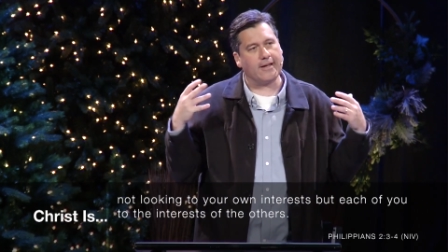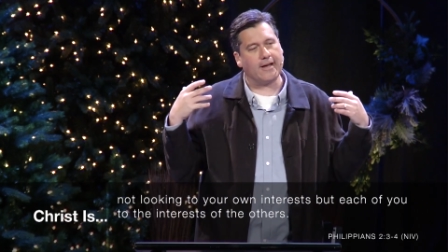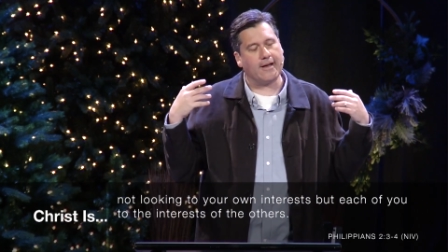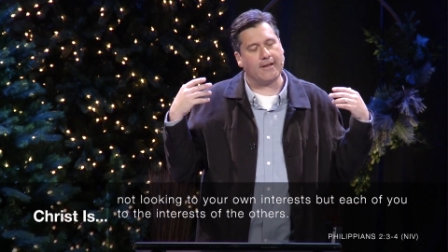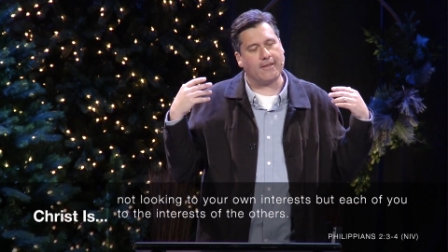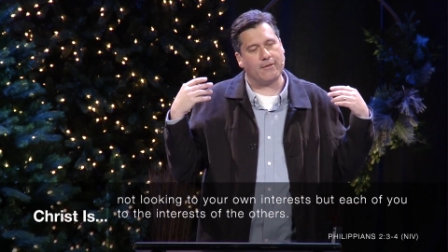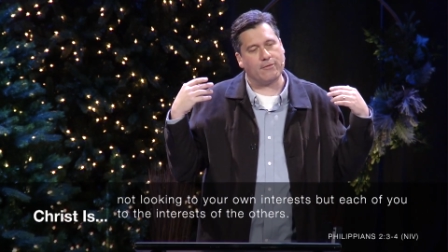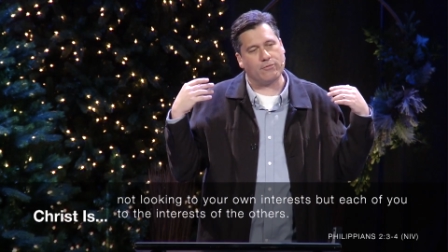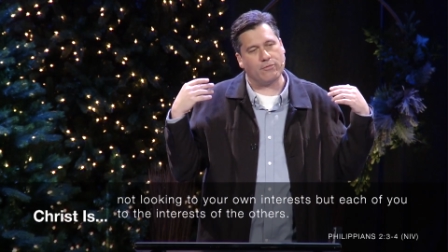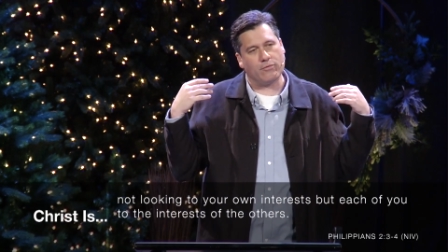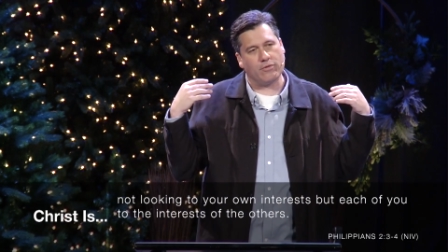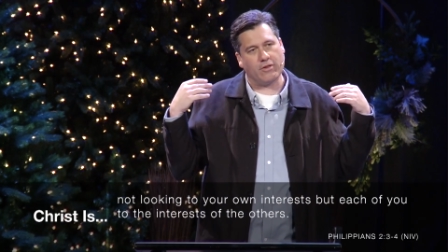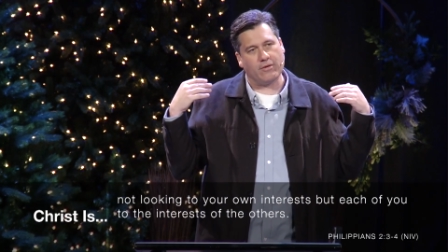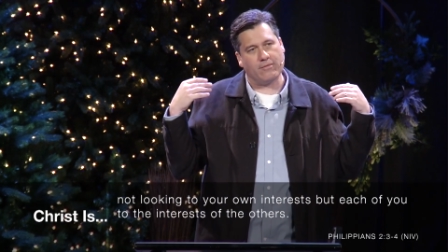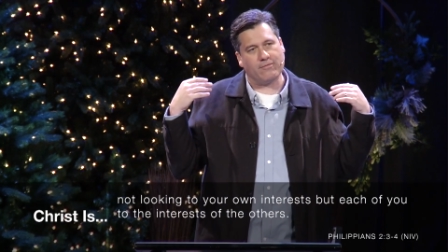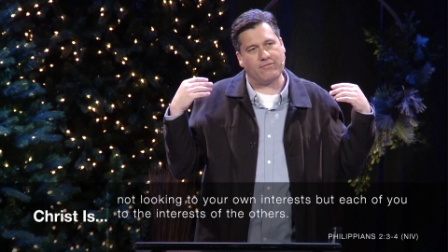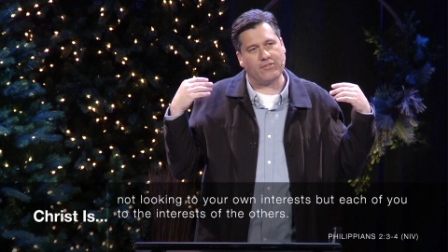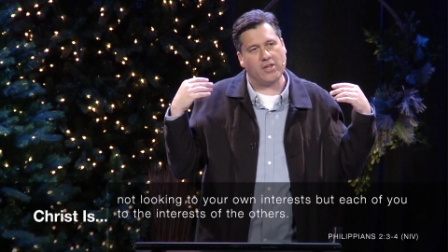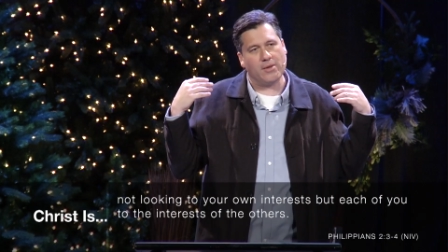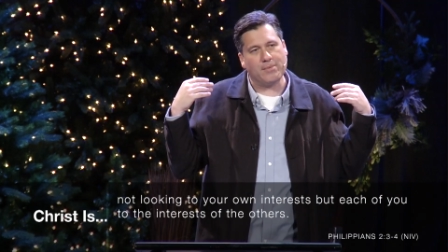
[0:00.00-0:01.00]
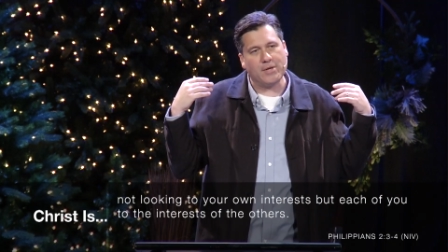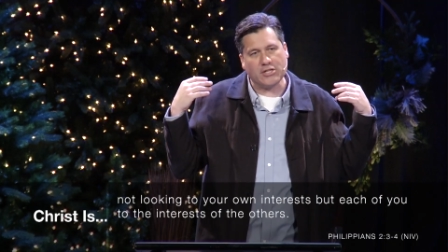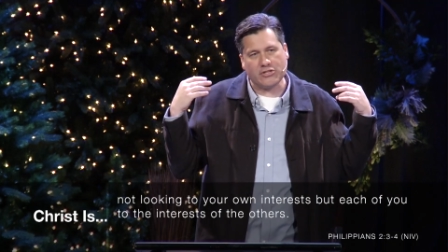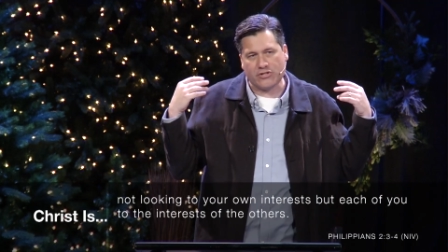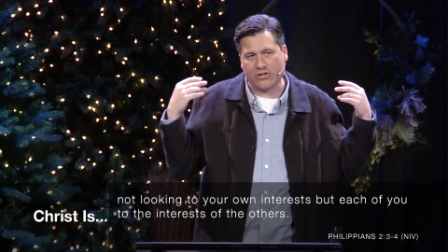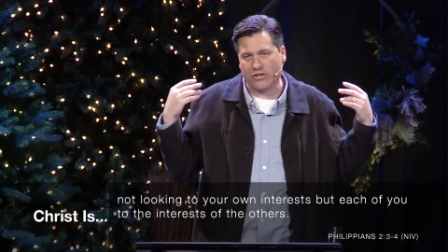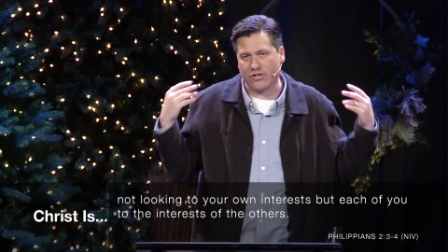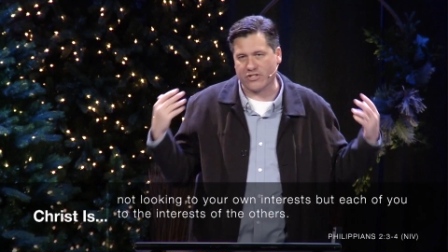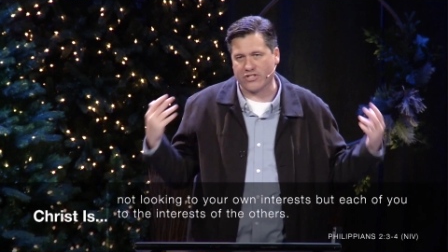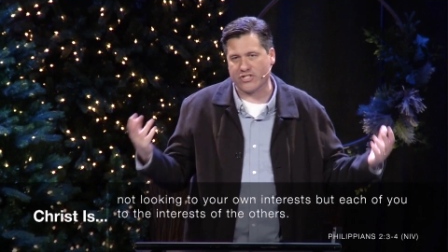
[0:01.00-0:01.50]
Uh, the, the Philippian
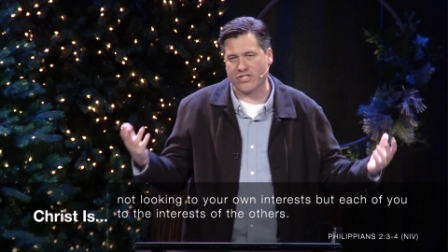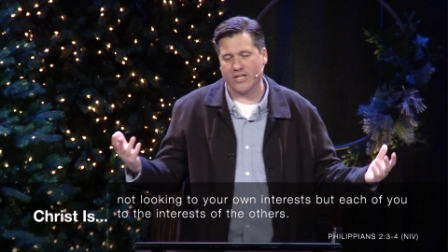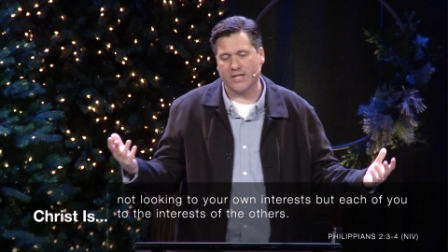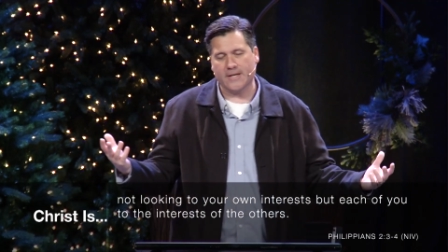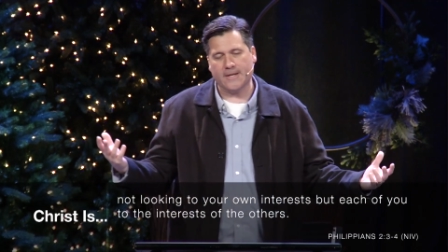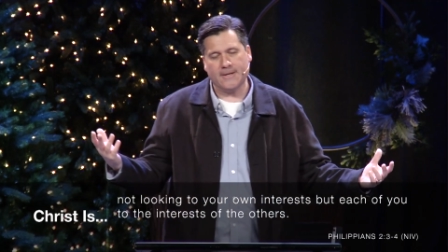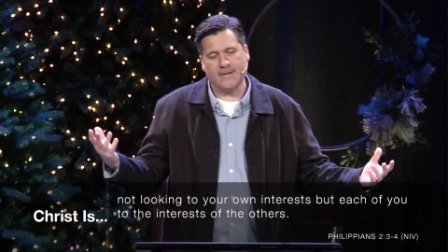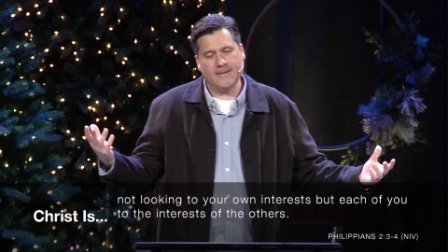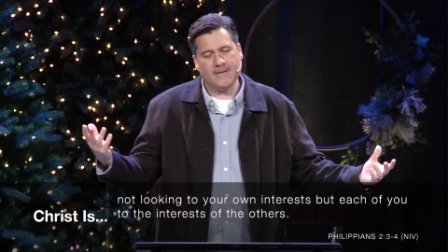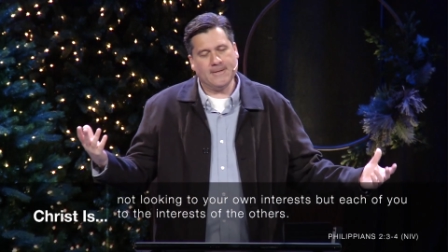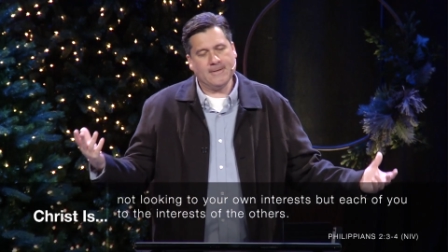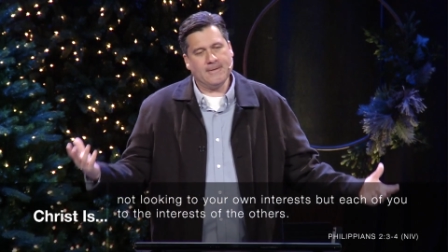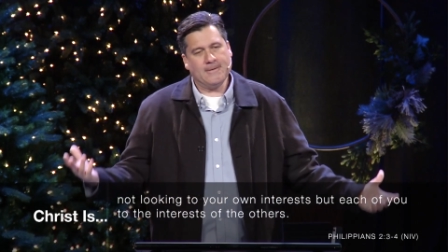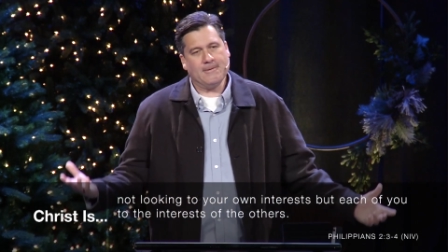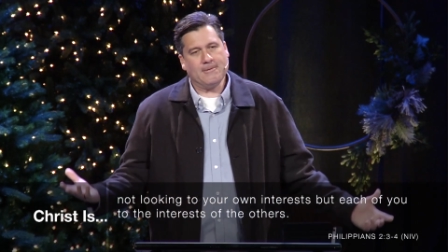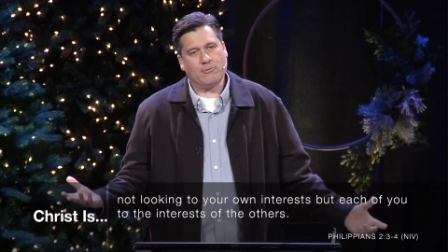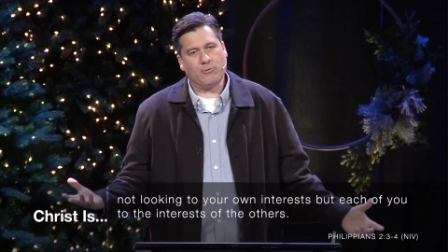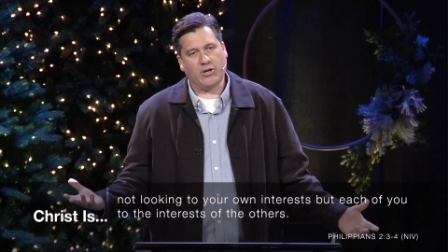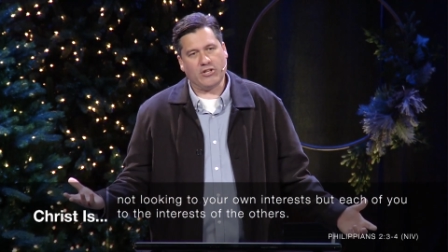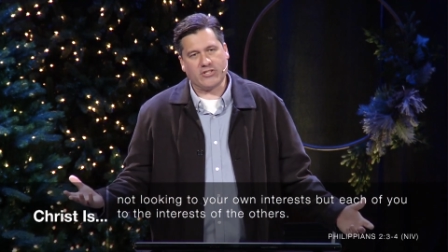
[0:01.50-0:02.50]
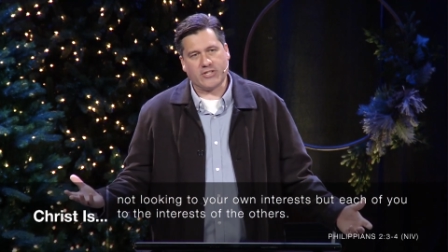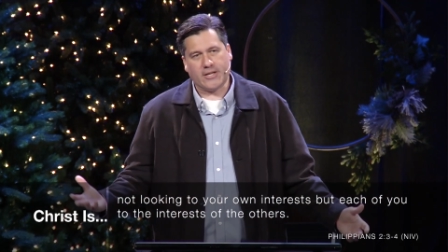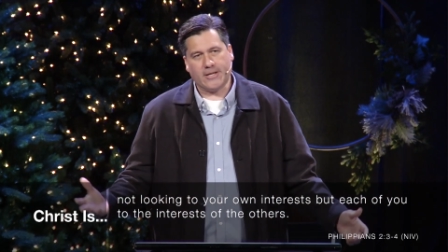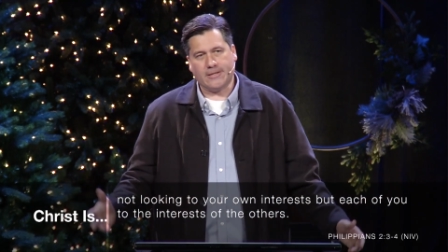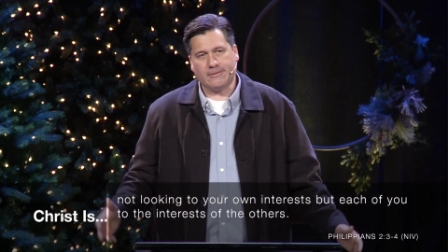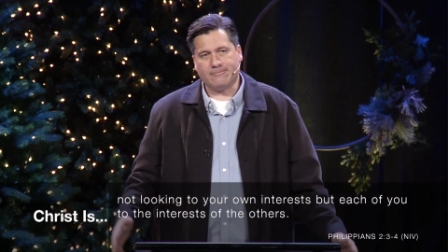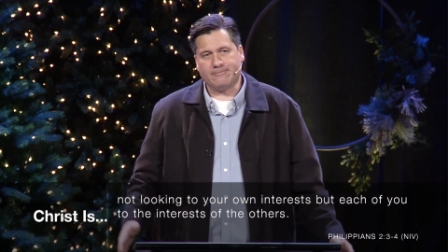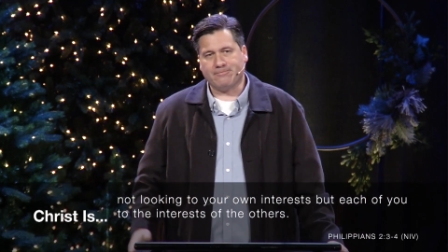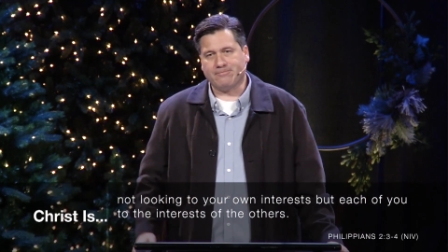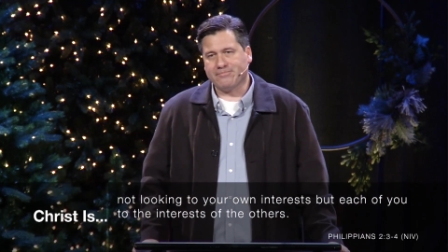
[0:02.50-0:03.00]
church was
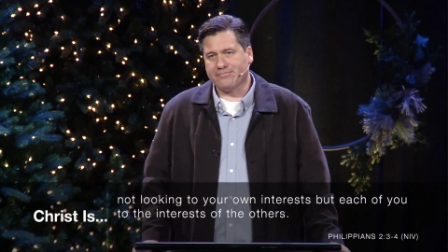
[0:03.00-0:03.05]
a,